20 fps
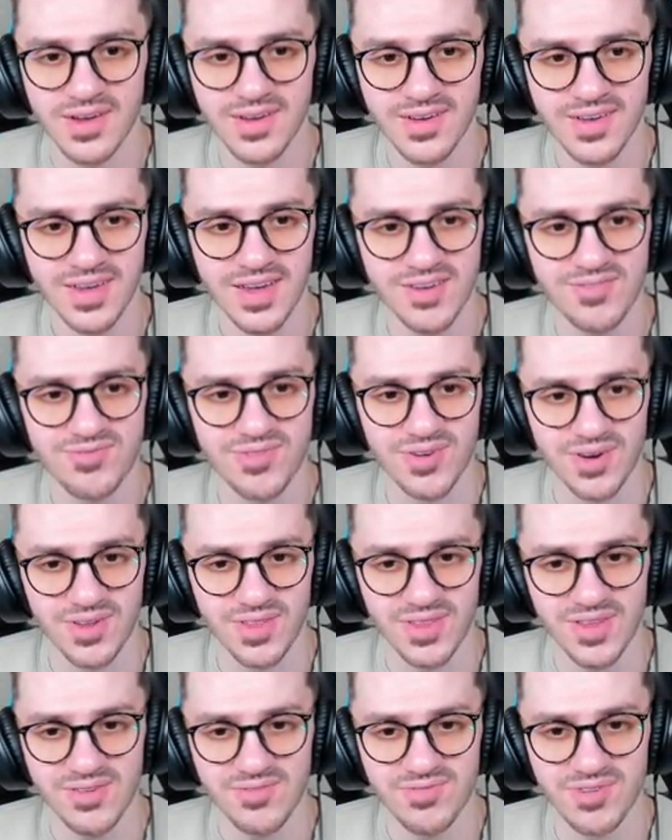Okay,
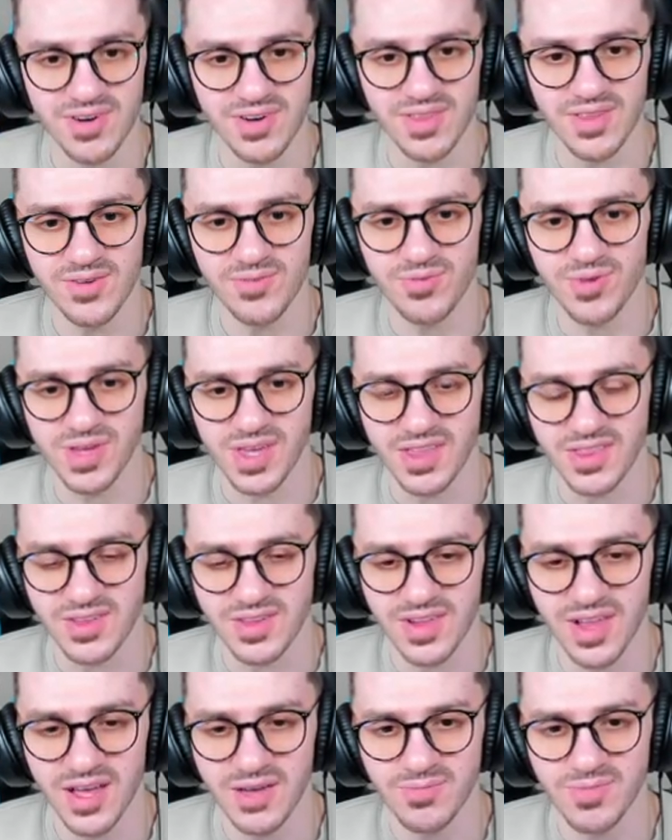fair enough, fair enough. We can
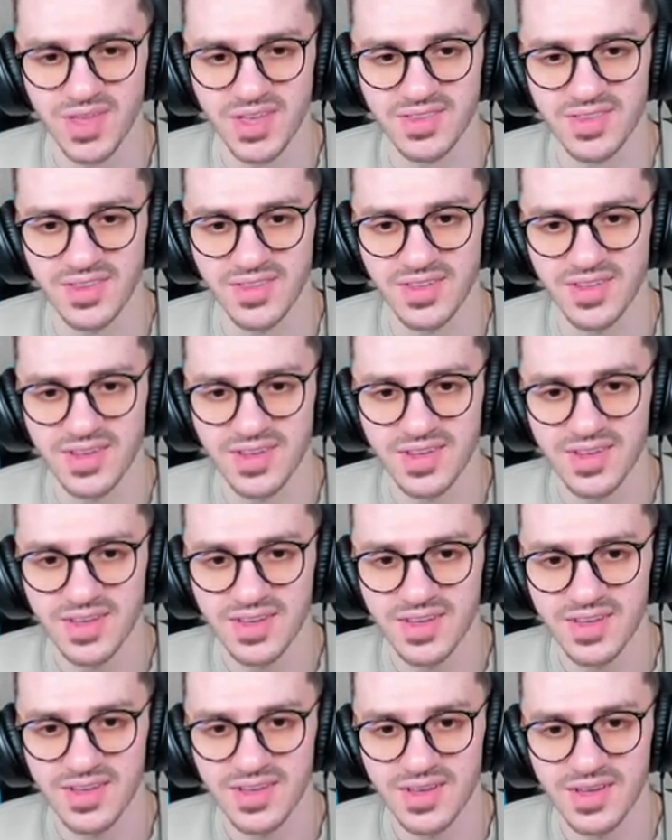climb that then.
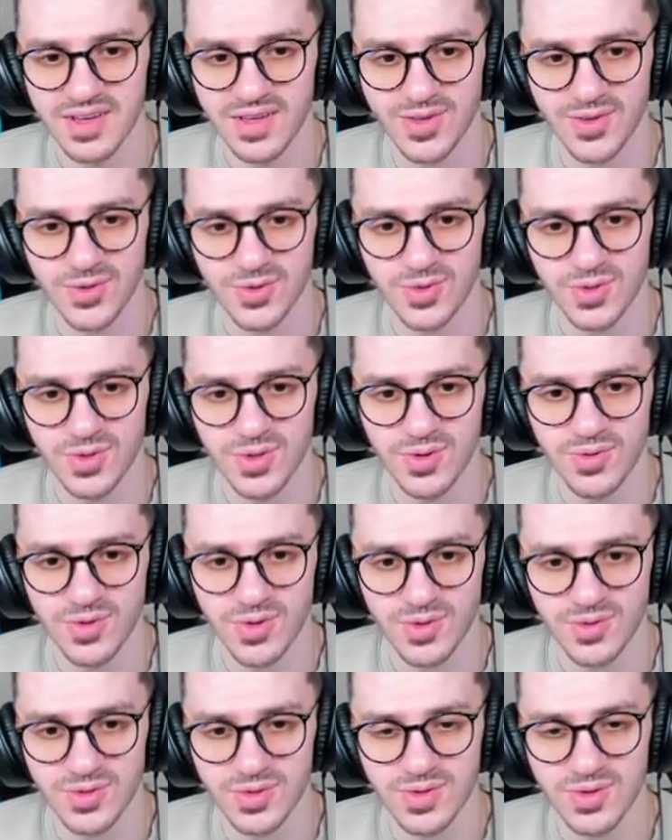Good to know,
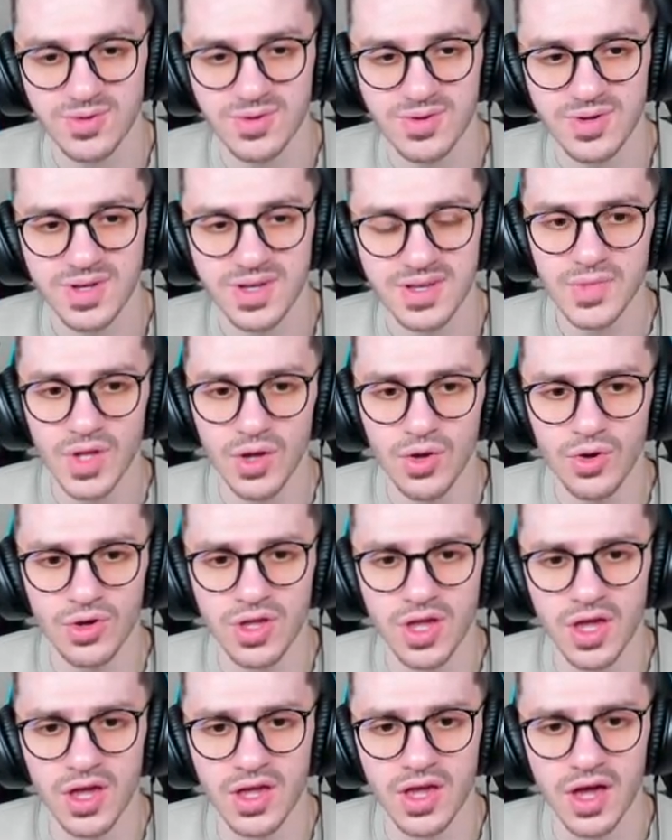good to know.
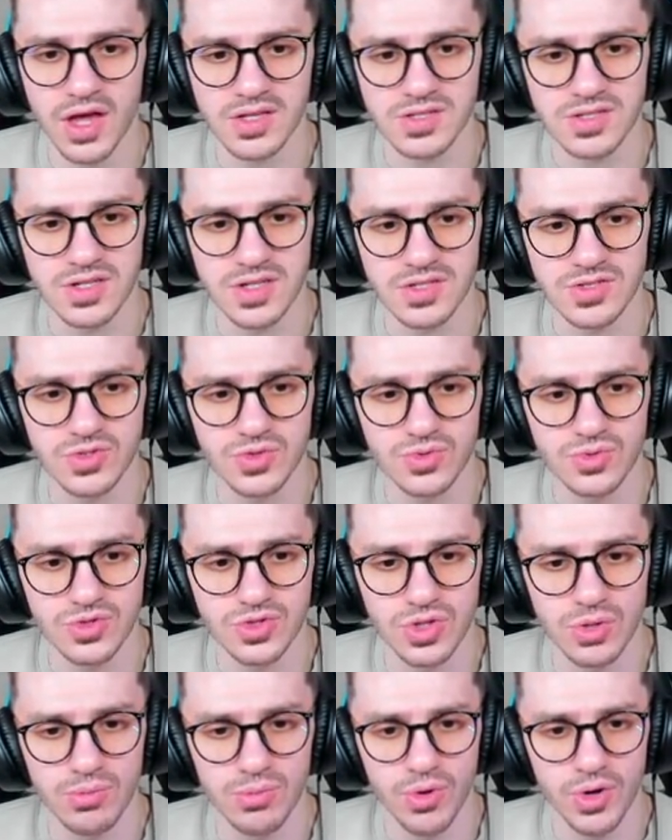Okay, guys, let's do
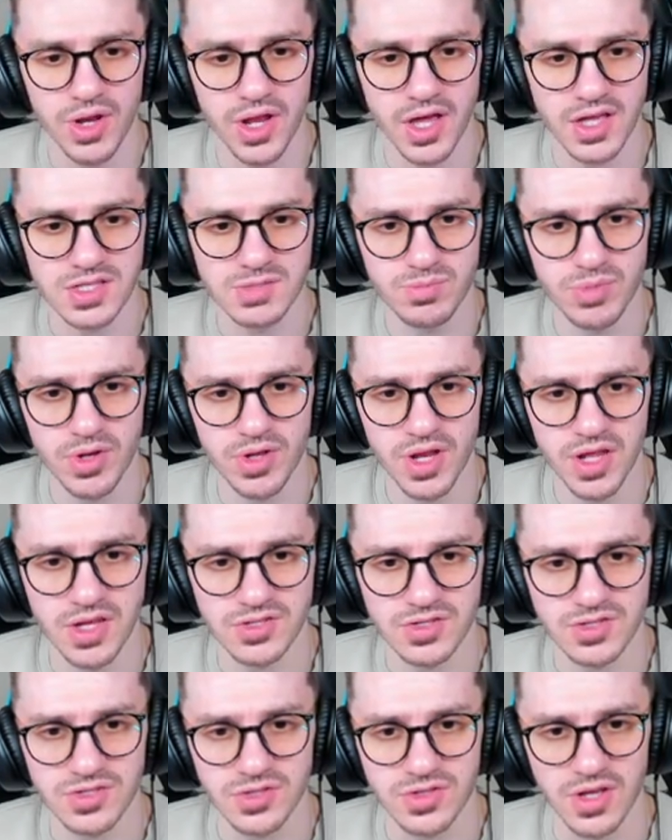some more
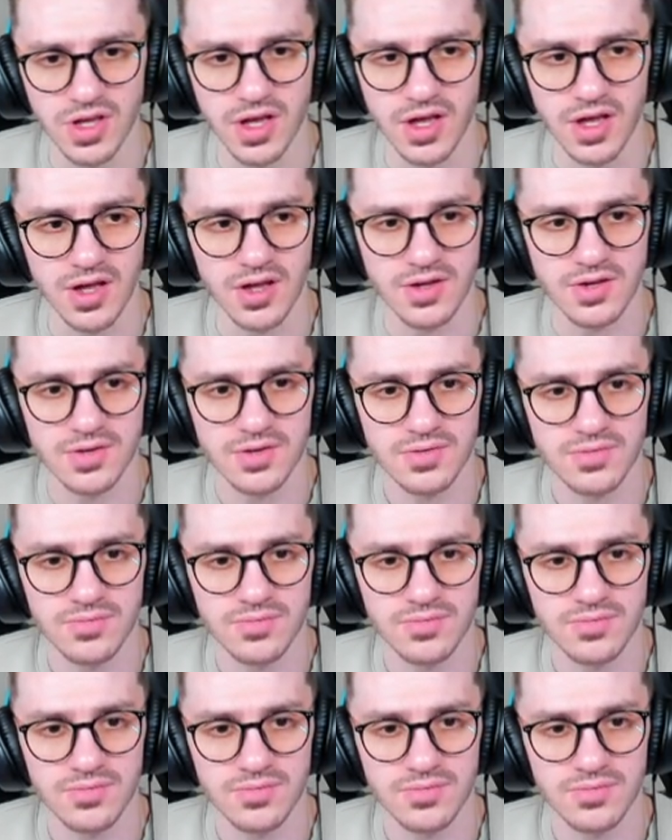exploration, yeah.